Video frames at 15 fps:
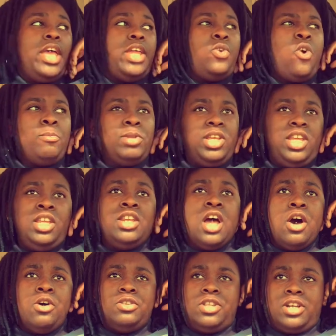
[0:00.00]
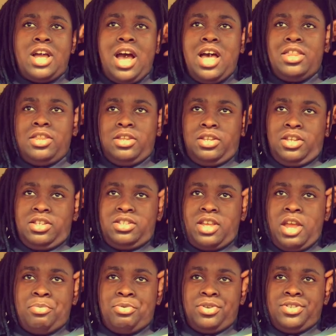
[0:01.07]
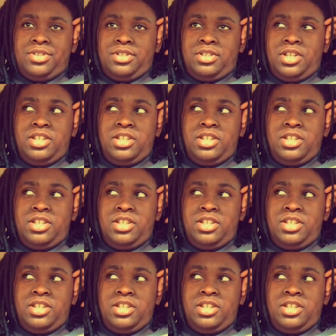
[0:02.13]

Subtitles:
And normally the guy that gets the apron,